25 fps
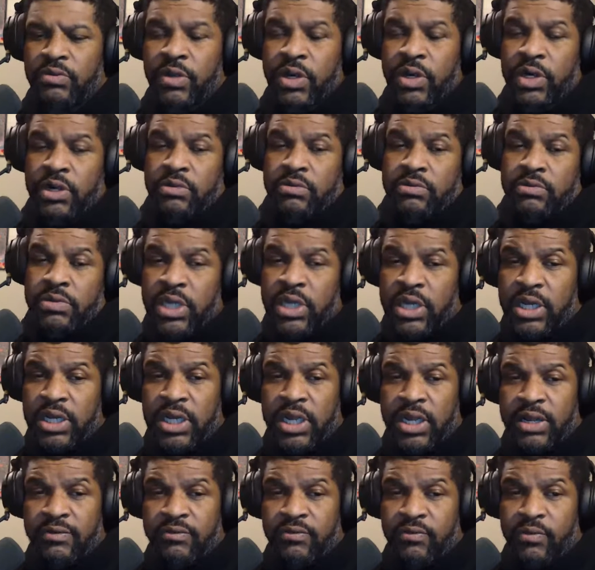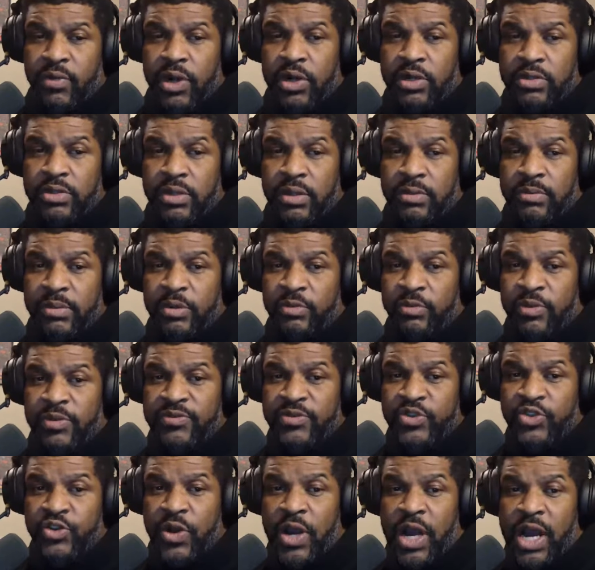Well, none that have worked. I mean,
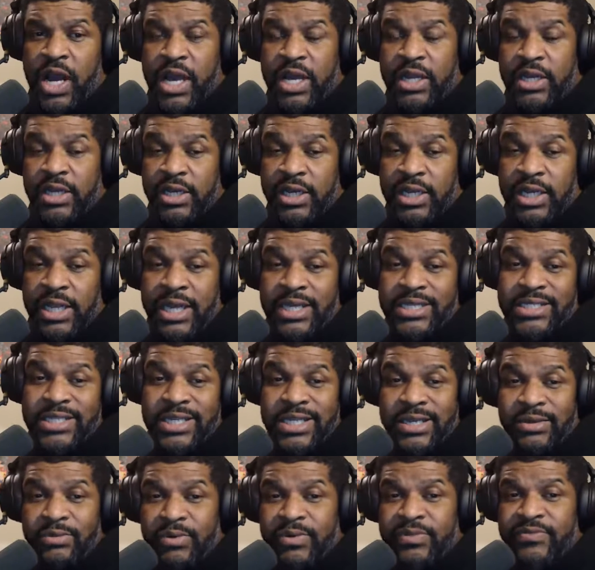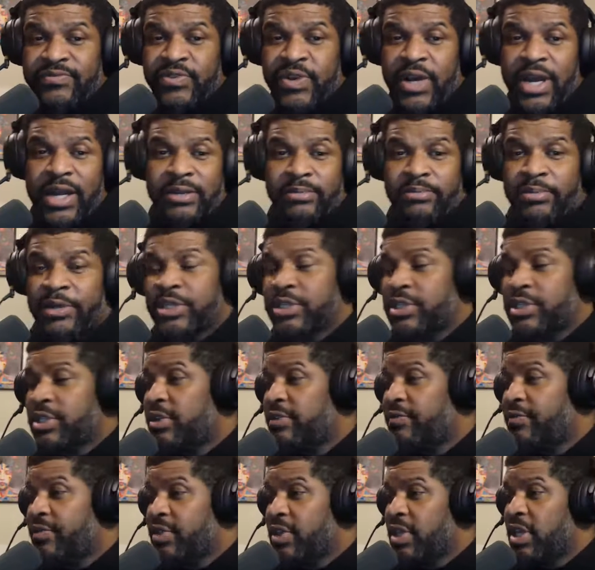we've tried a bunch of
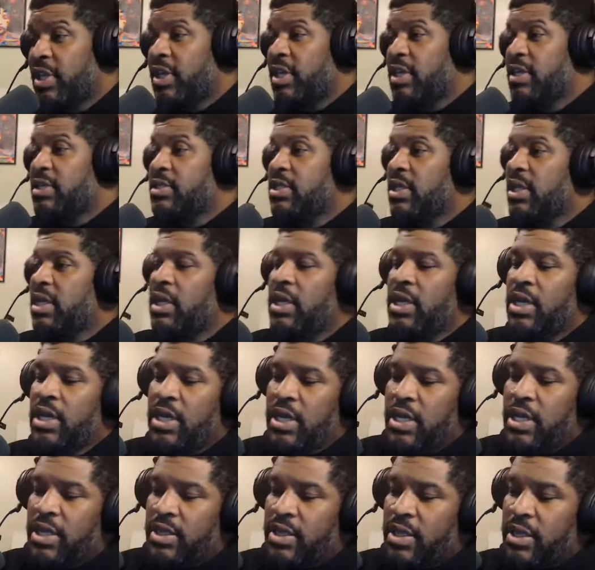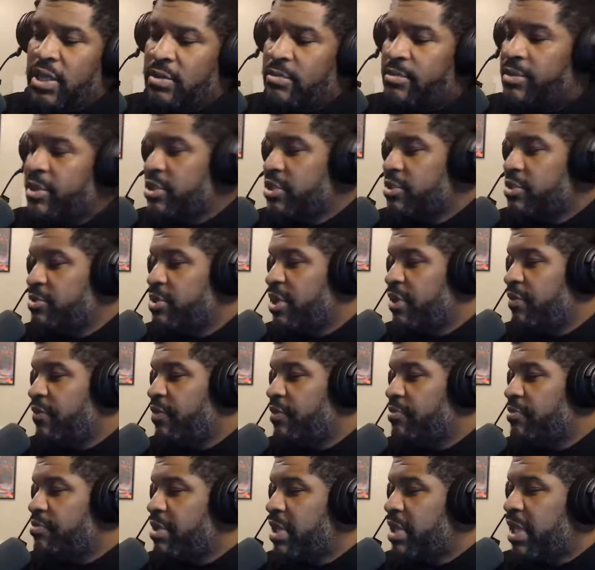different things. There are a bunch of
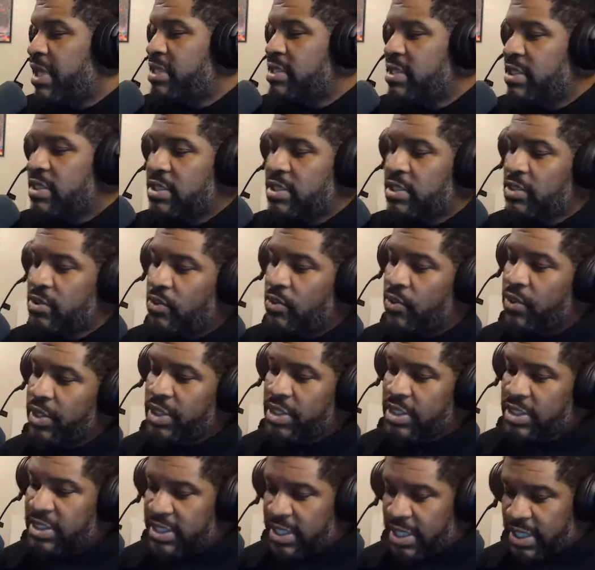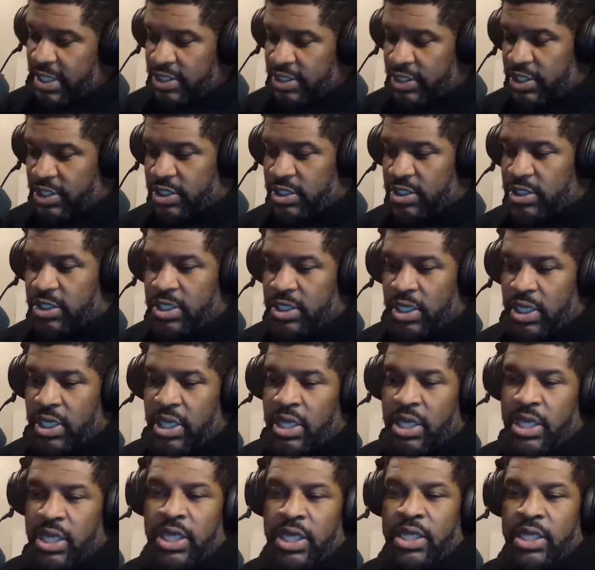different places and organizations
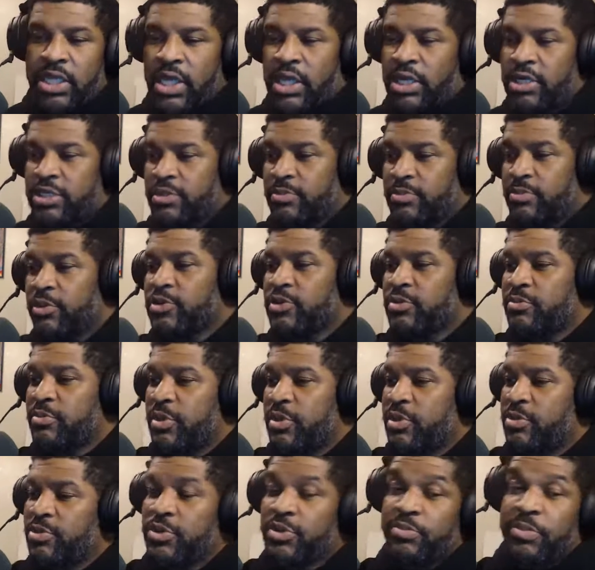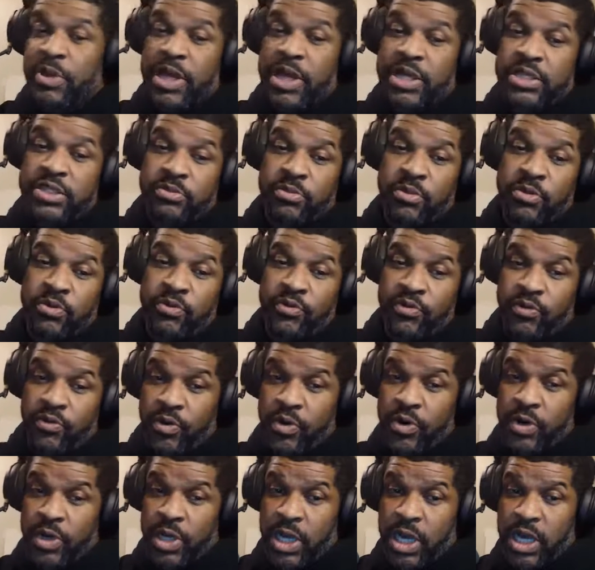that are supposed to be responsible
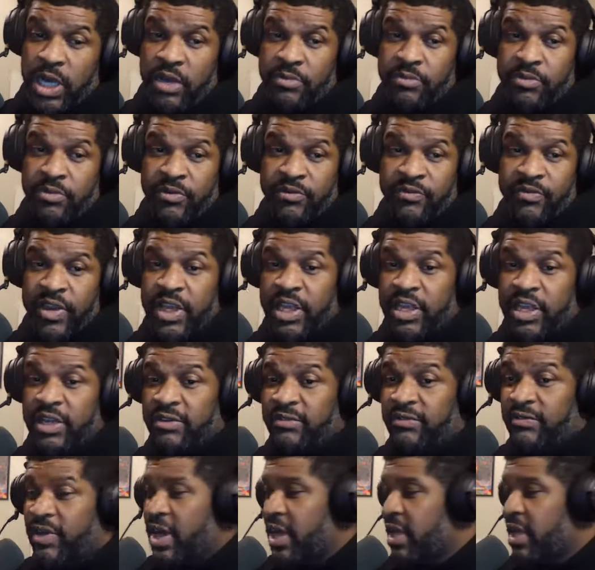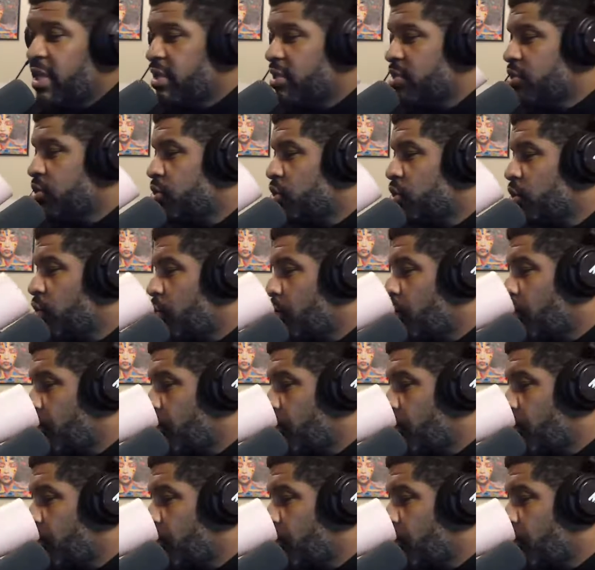for preventing the violence.